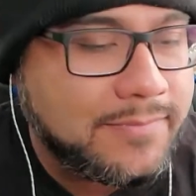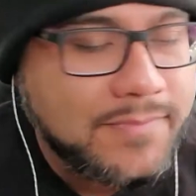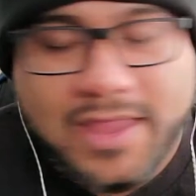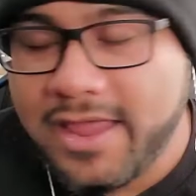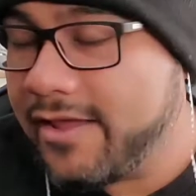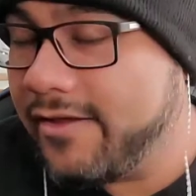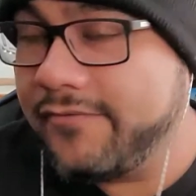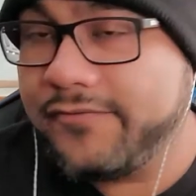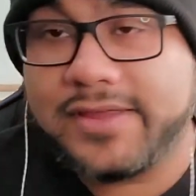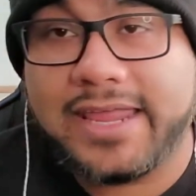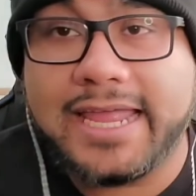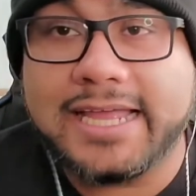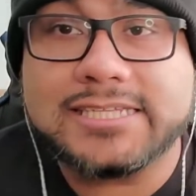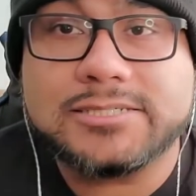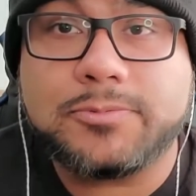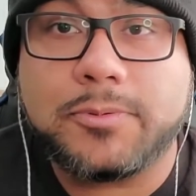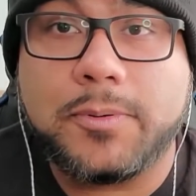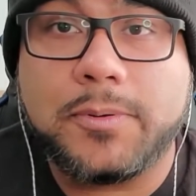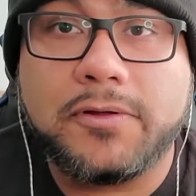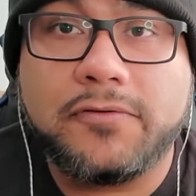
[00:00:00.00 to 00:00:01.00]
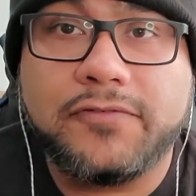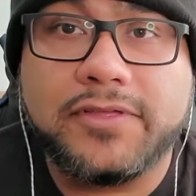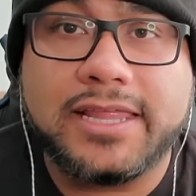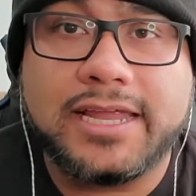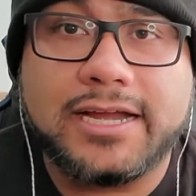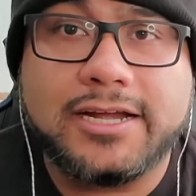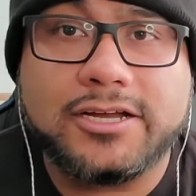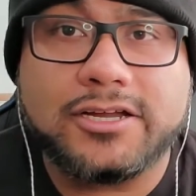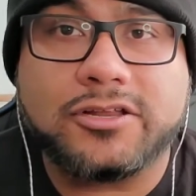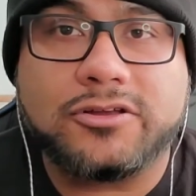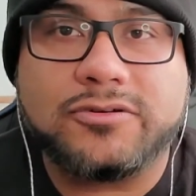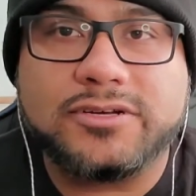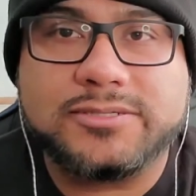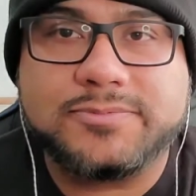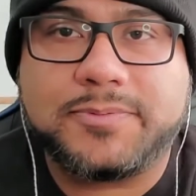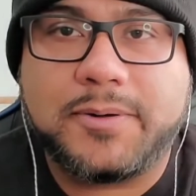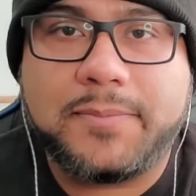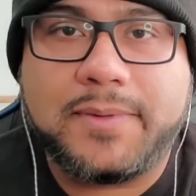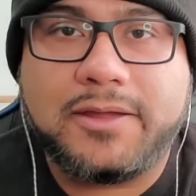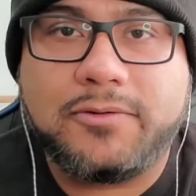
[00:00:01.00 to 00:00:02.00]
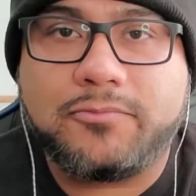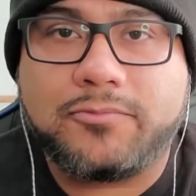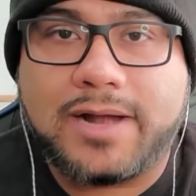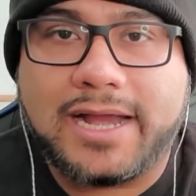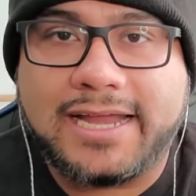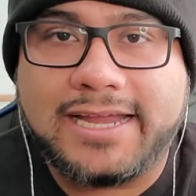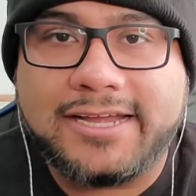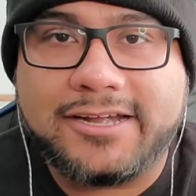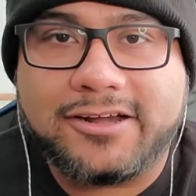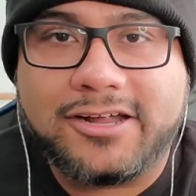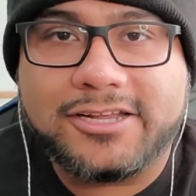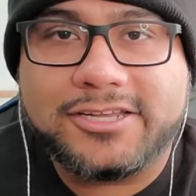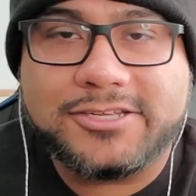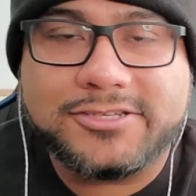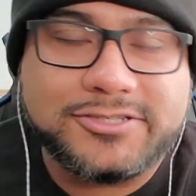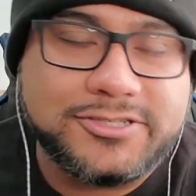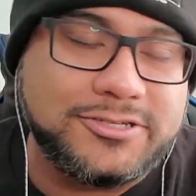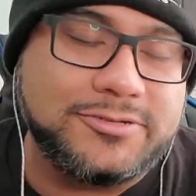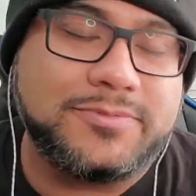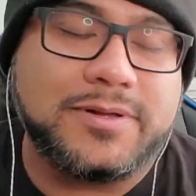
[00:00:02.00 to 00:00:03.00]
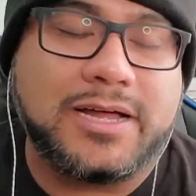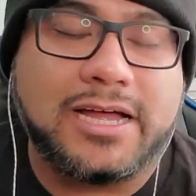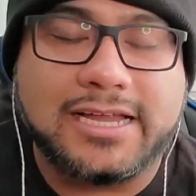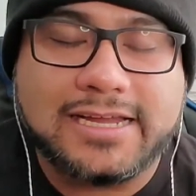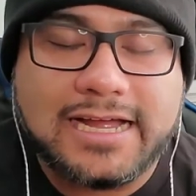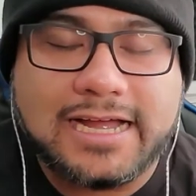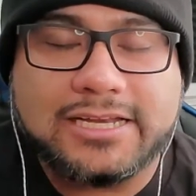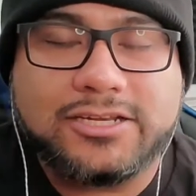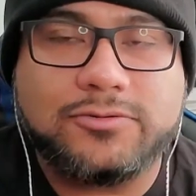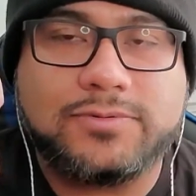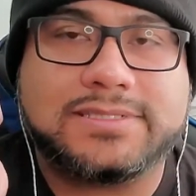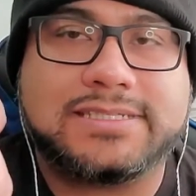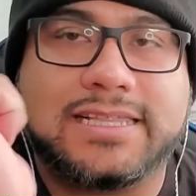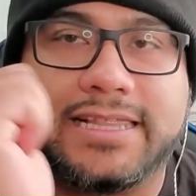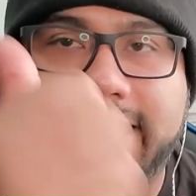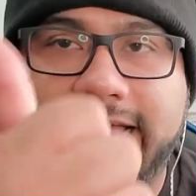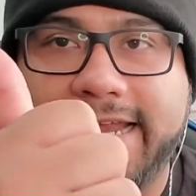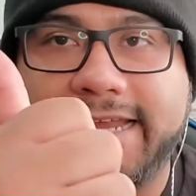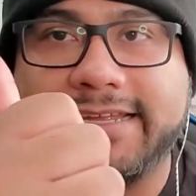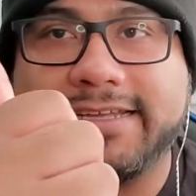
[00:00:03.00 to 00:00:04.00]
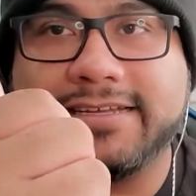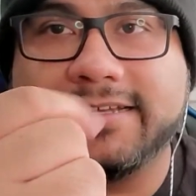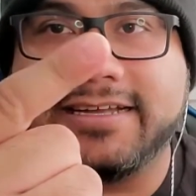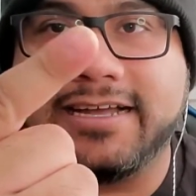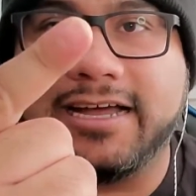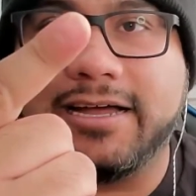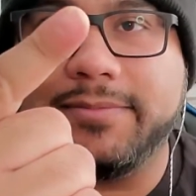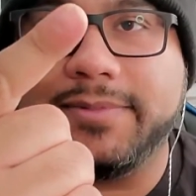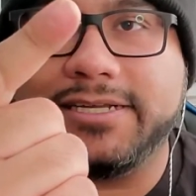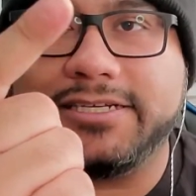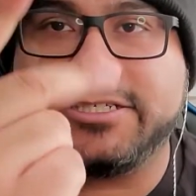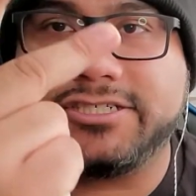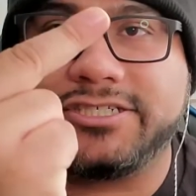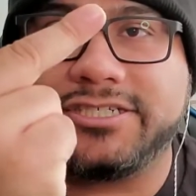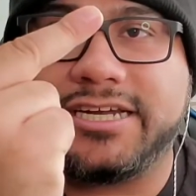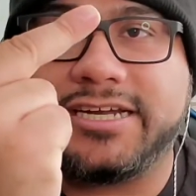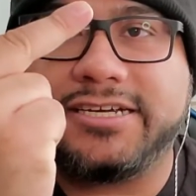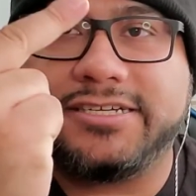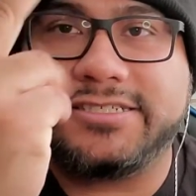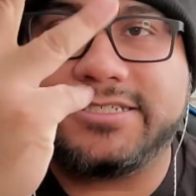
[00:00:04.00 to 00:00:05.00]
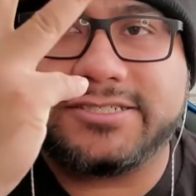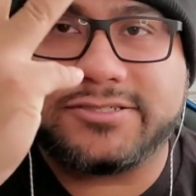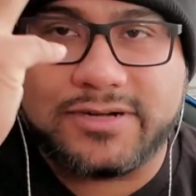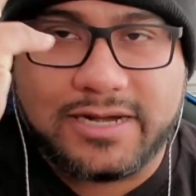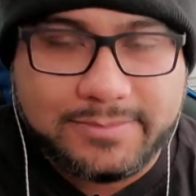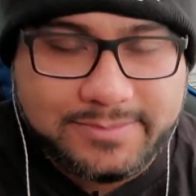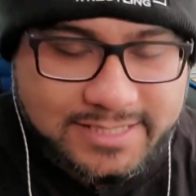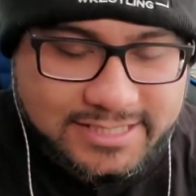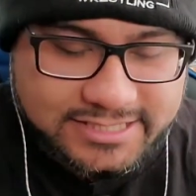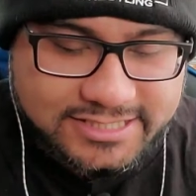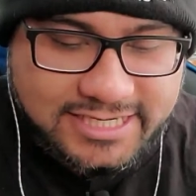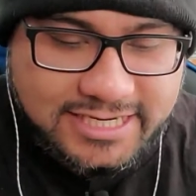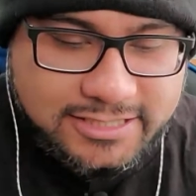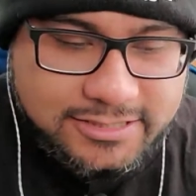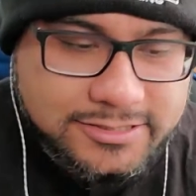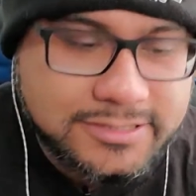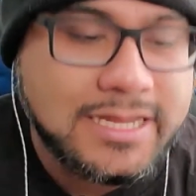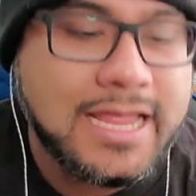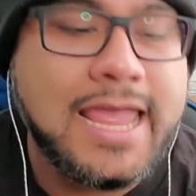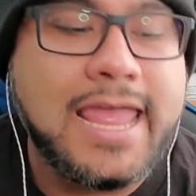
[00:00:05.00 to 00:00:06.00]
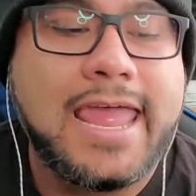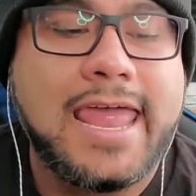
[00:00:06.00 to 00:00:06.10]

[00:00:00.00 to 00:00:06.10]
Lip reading: If you can't support me over there, you can always support me right here on YouTube. All you gotta do is like, comment, share, subscribe to the channel.